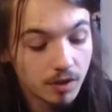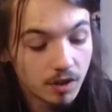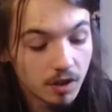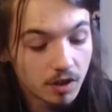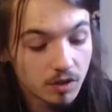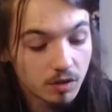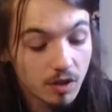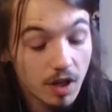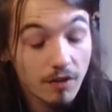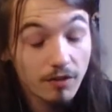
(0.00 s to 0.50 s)

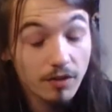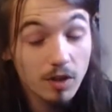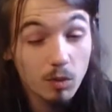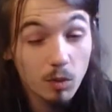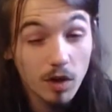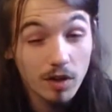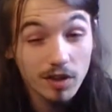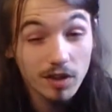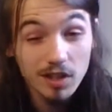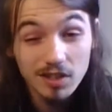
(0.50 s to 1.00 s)
It's definitely
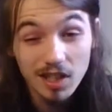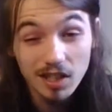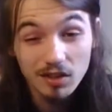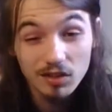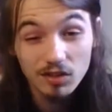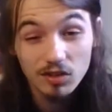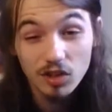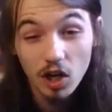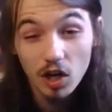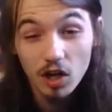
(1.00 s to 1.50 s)
worth it. It's like
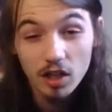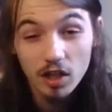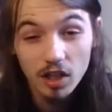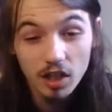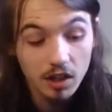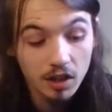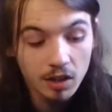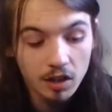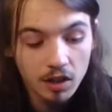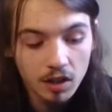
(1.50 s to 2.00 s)

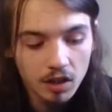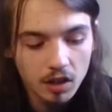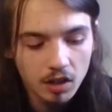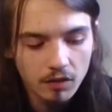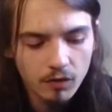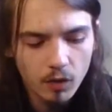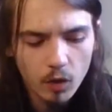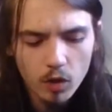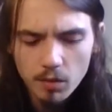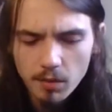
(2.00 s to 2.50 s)
30,
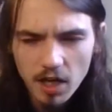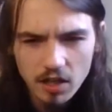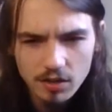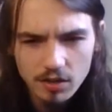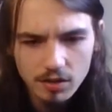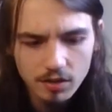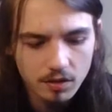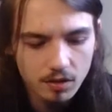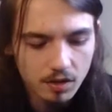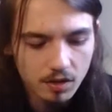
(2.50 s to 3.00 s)
40
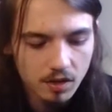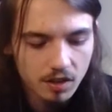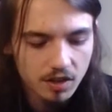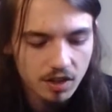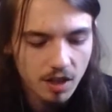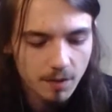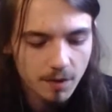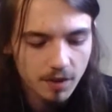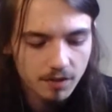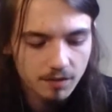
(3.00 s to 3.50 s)
bucks,
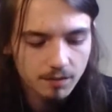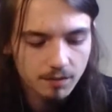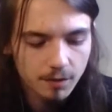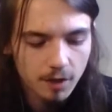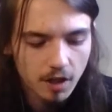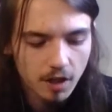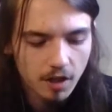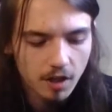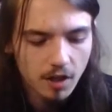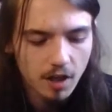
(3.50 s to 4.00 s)
something.
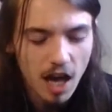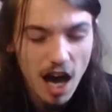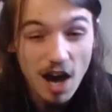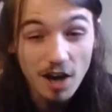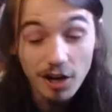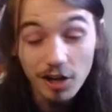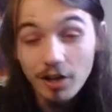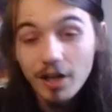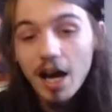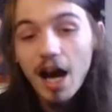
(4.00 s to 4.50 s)
I don't
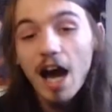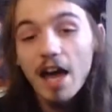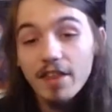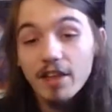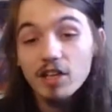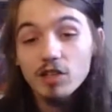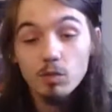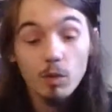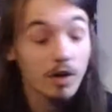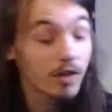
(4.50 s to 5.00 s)
know. I think
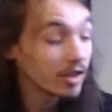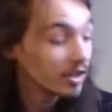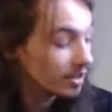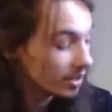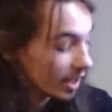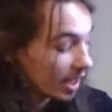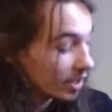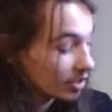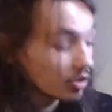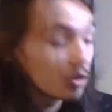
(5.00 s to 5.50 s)
it's worth it.
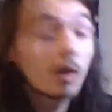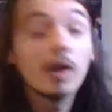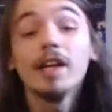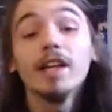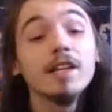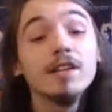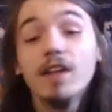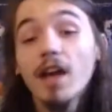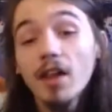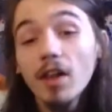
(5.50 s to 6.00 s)
It's green
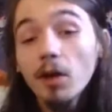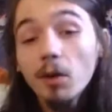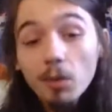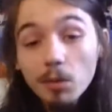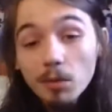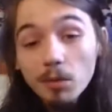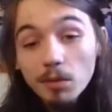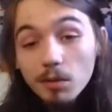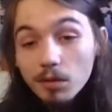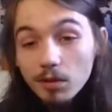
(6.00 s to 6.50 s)
and yellow,
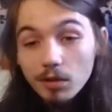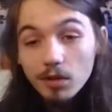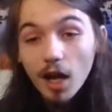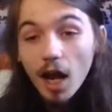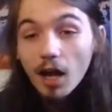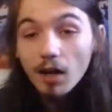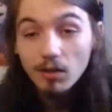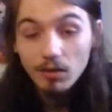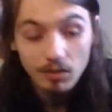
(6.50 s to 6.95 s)
you know.